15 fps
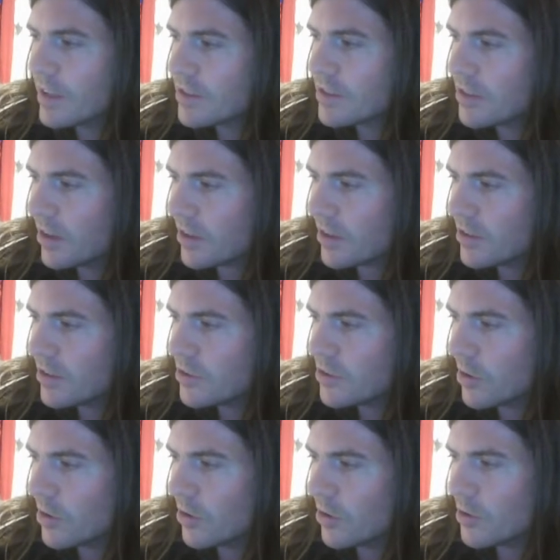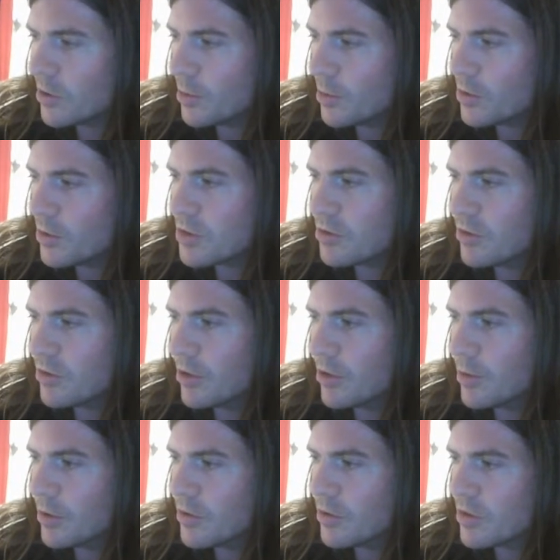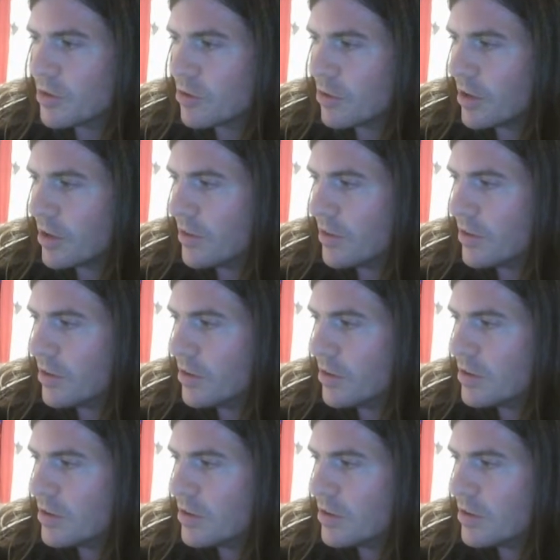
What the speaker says: I can target a monster in the opponent's graveyard,